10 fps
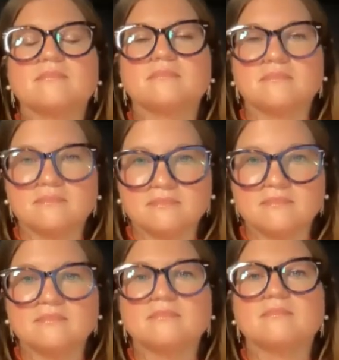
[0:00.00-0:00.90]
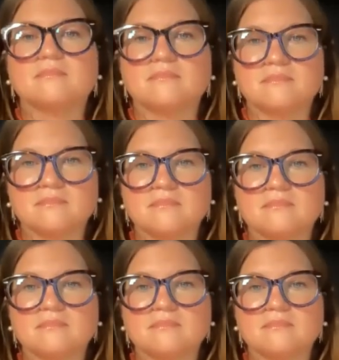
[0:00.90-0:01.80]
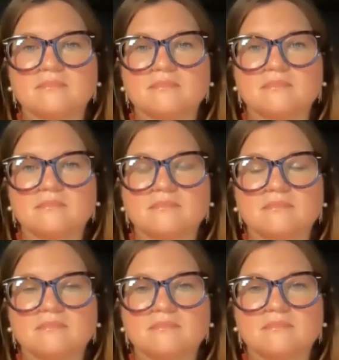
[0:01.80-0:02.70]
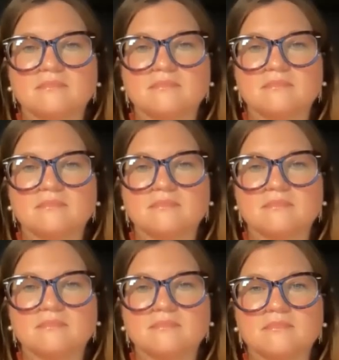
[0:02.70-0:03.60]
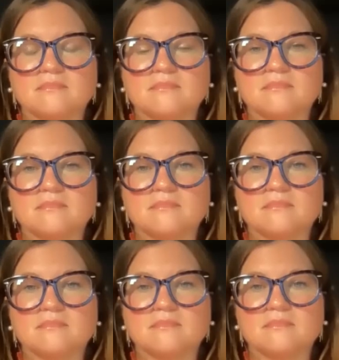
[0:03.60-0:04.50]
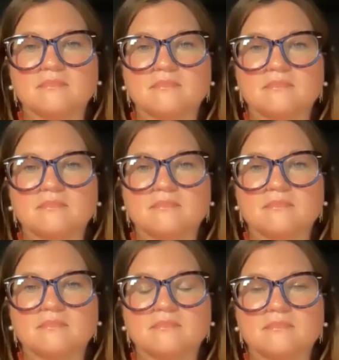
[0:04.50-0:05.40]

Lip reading: (not speaking)